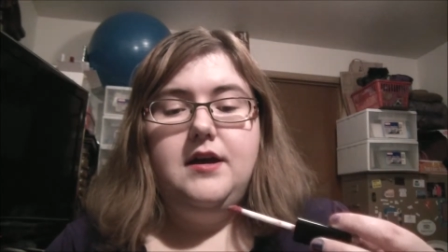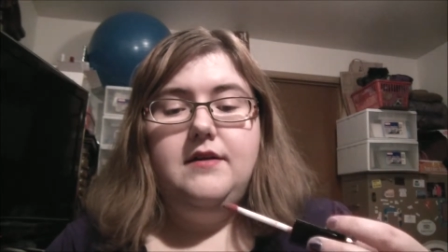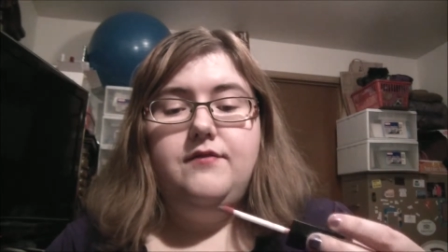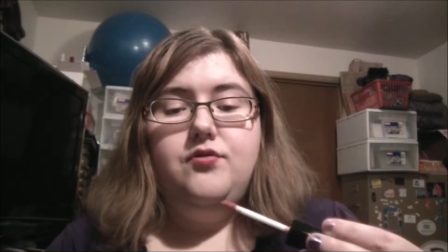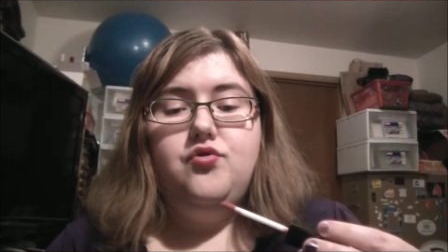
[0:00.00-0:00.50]
I
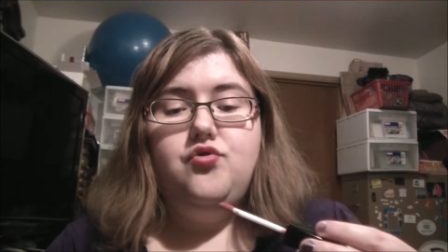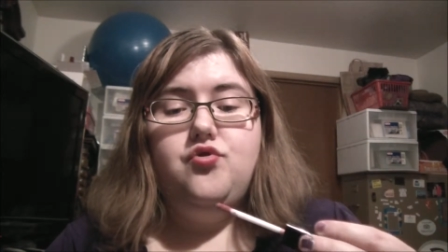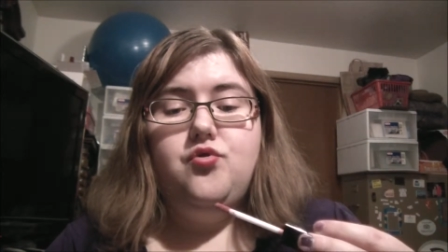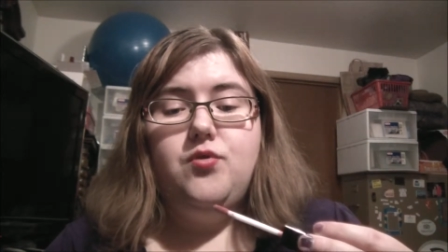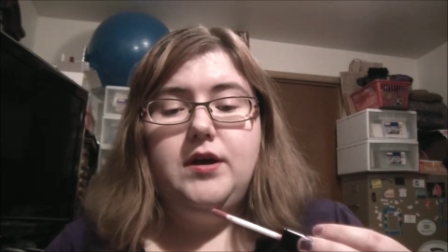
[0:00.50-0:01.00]
have
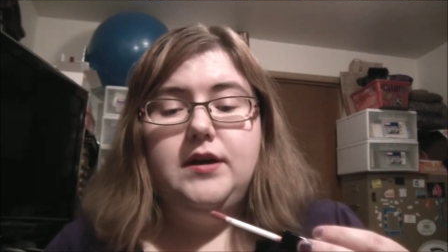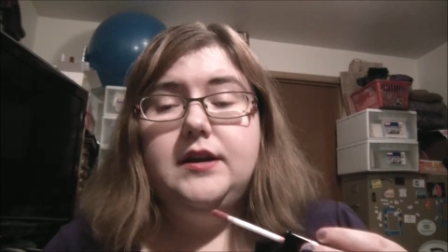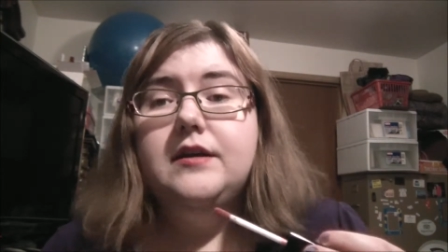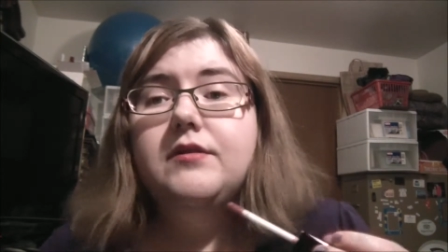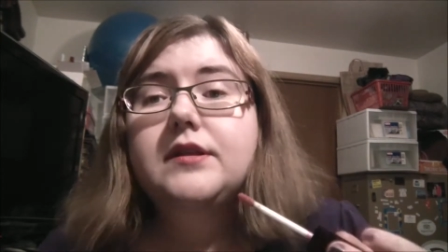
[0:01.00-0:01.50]
no
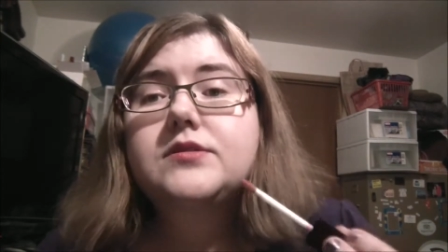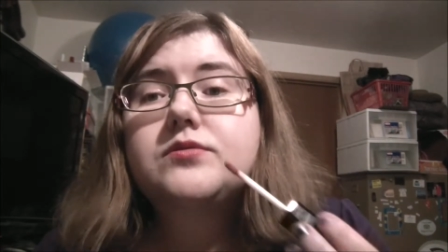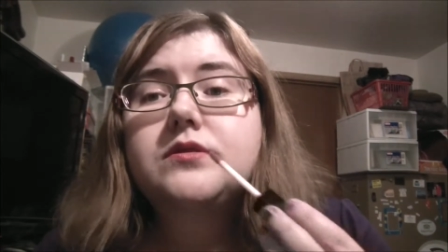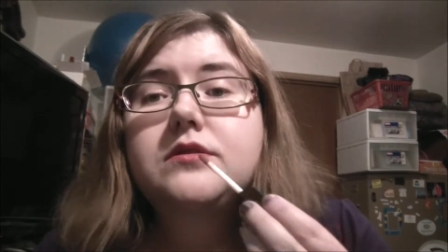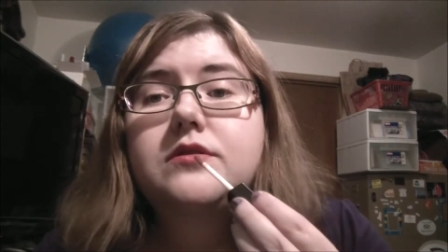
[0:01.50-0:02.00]
idea what
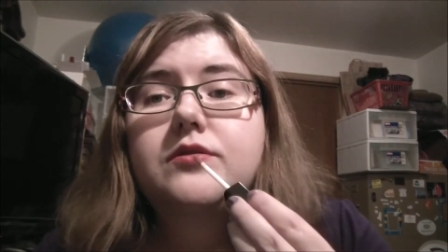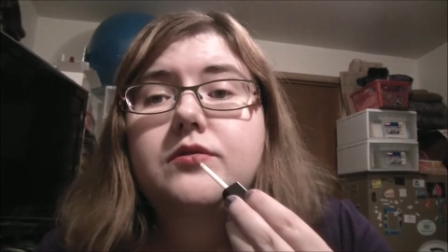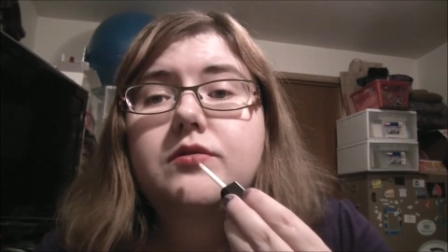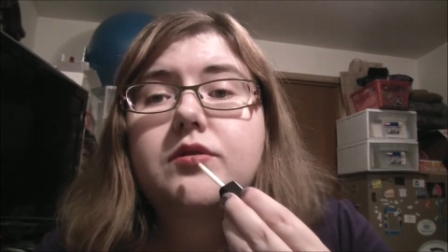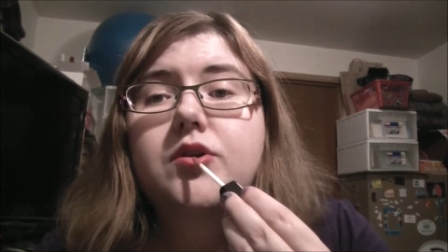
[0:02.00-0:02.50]
this will
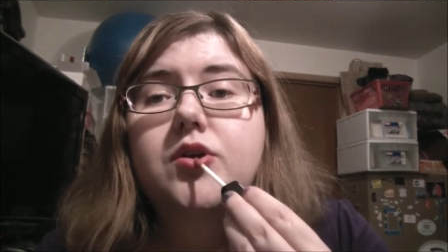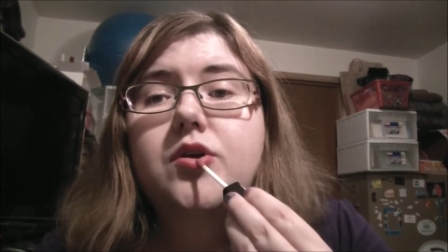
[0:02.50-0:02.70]
do.